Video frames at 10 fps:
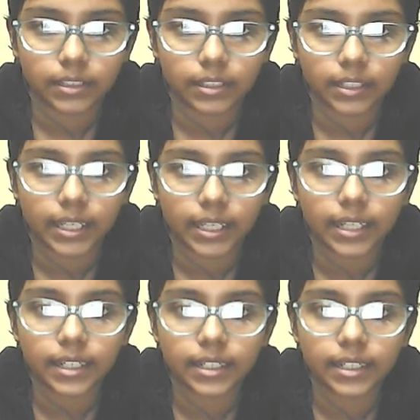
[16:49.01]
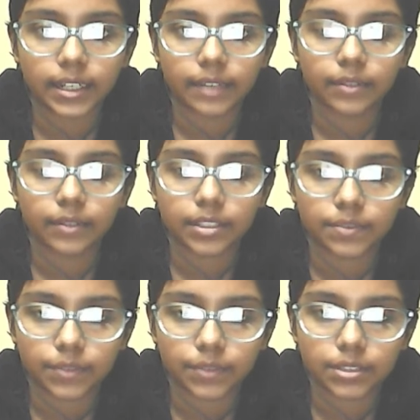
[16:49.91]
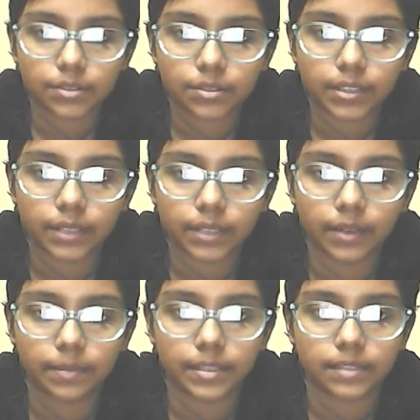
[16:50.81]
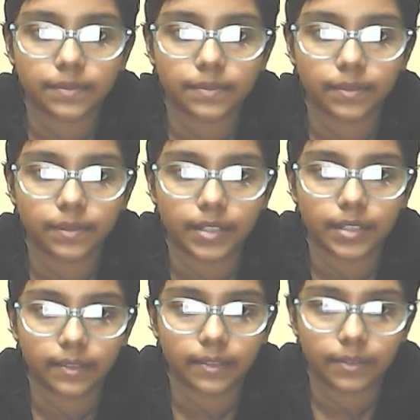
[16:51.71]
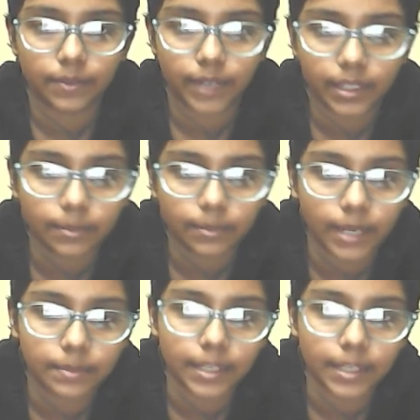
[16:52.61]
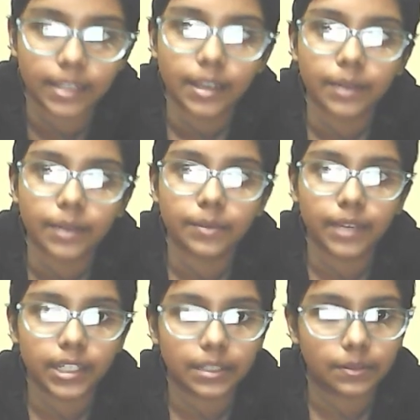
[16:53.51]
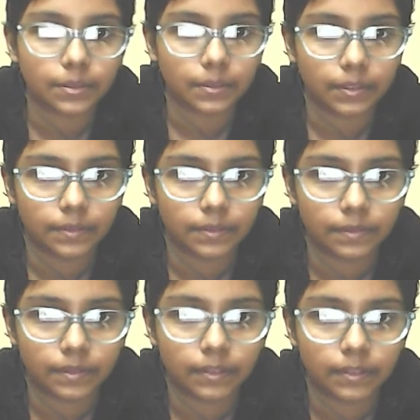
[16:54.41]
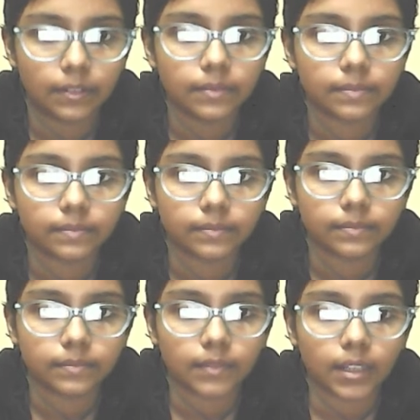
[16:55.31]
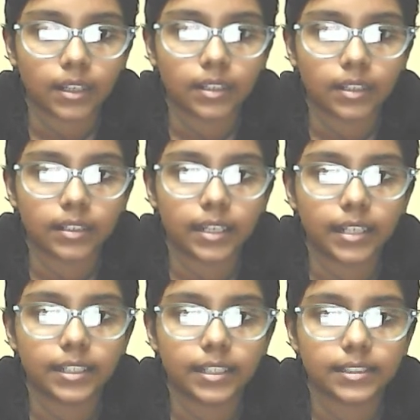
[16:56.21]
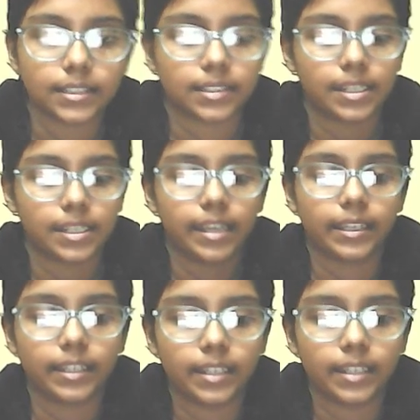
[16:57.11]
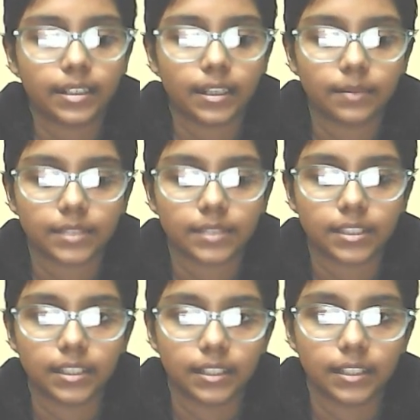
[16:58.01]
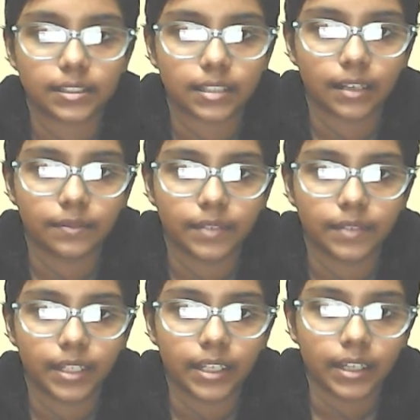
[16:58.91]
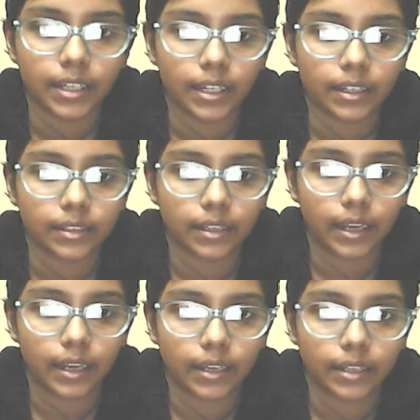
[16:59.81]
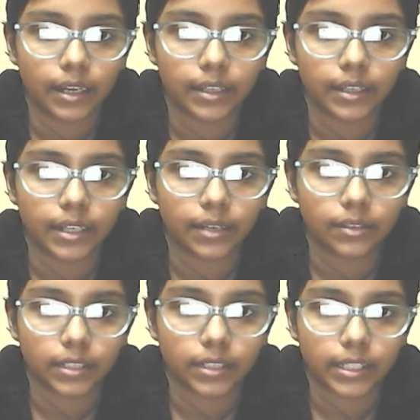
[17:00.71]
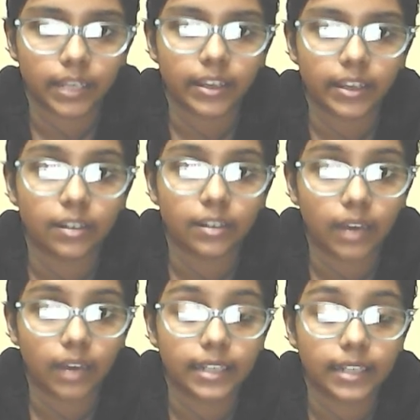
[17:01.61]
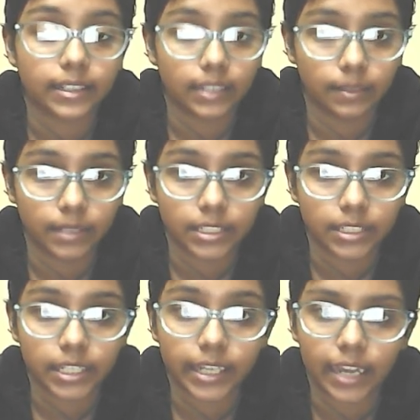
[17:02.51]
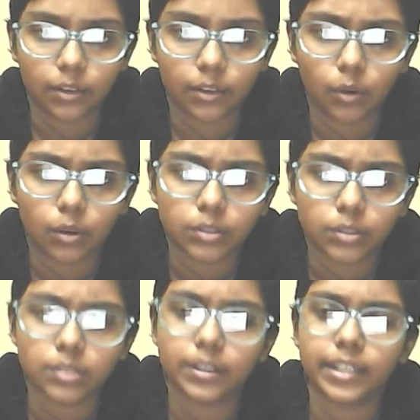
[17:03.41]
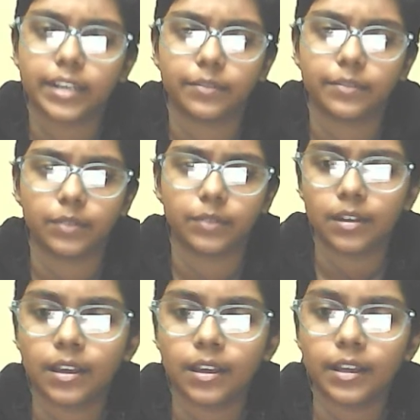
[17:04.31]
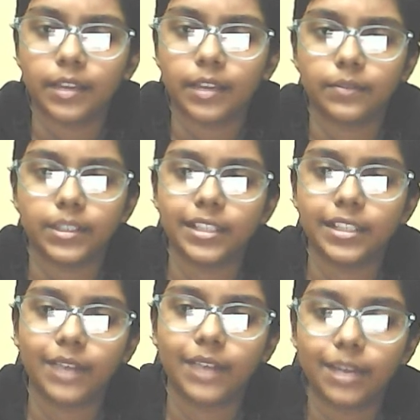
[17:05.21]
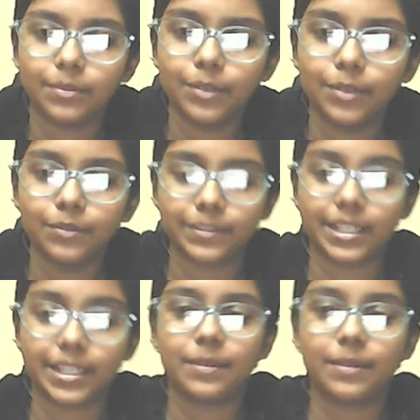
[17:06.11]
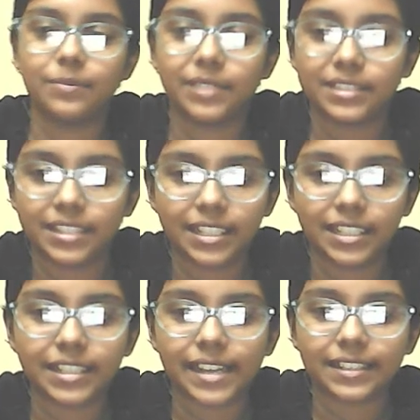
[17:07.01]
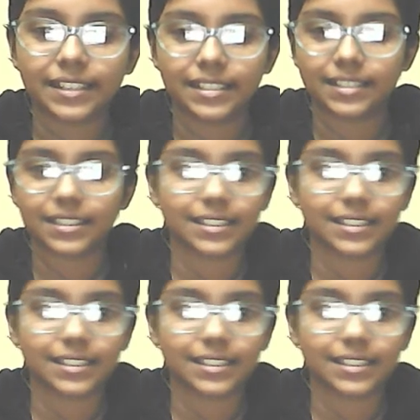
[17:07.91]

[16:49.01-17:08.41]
Keller was forced to give up his queen by playing queen into e4. Knight d6 check. Here comes the discovery attack on the king and a double check and also a knight walk. Within one move, came up with three tactics.